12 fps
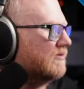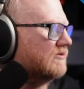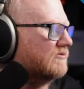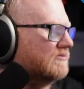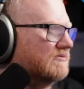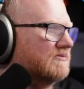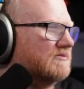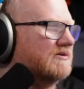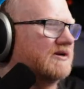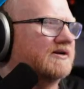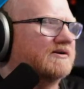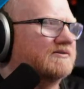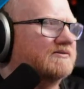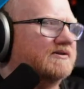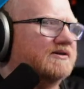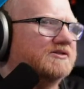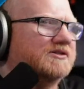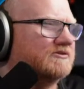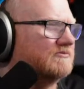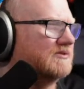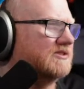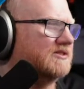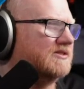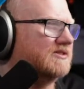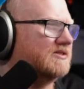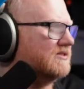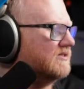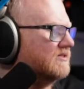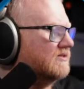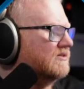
That's where we're creating our launcher widget.